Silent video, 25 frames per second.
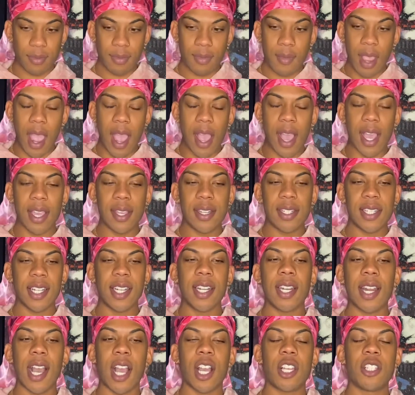I
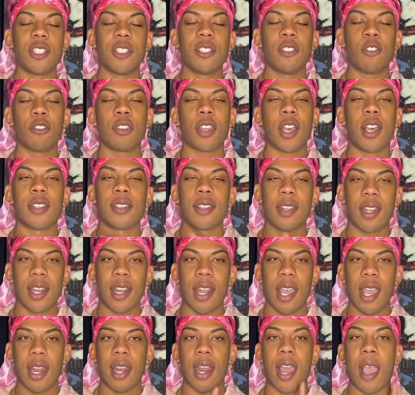dated Ashley in
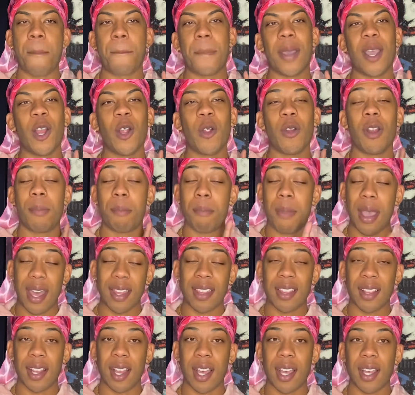2009. I met her in
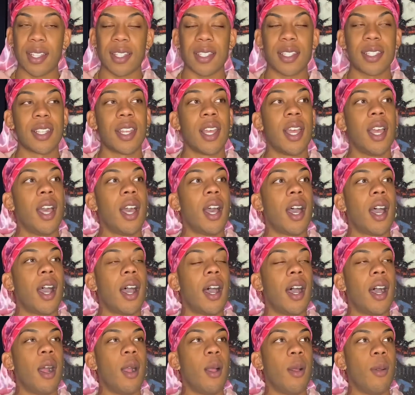math class.
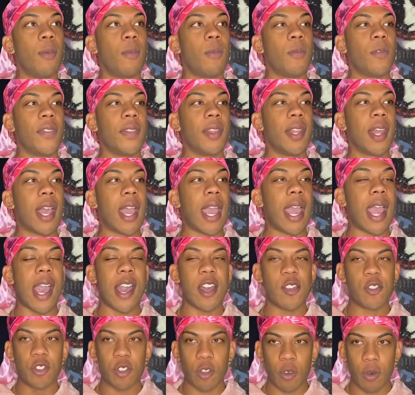I
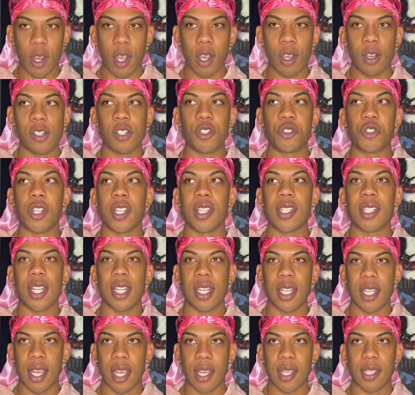asked her out. She said
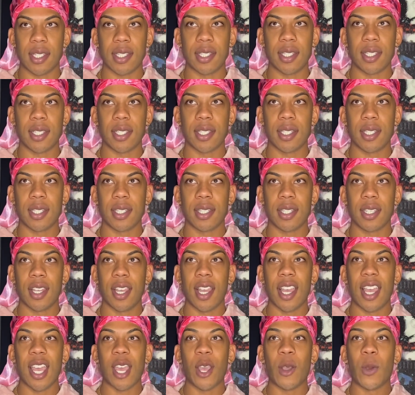yes.
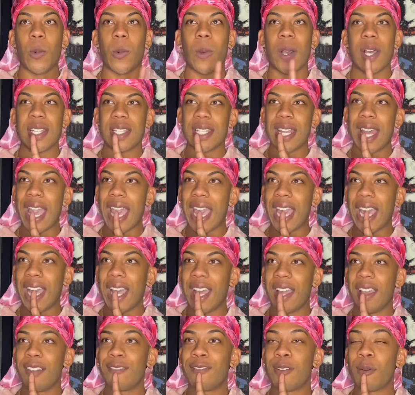It was,
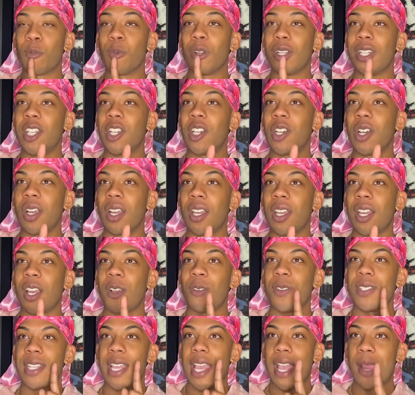if I'm really good, it
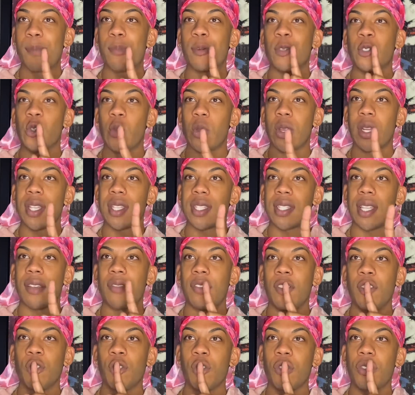was April
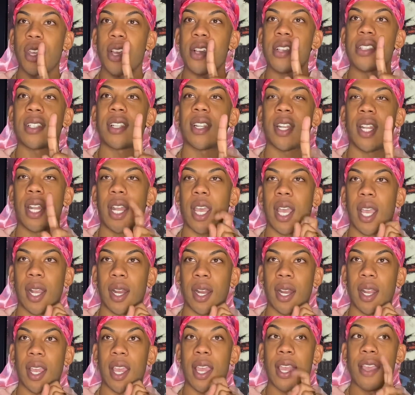27th, 2009.
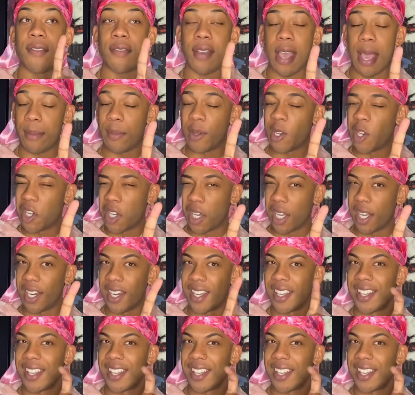If I'm good.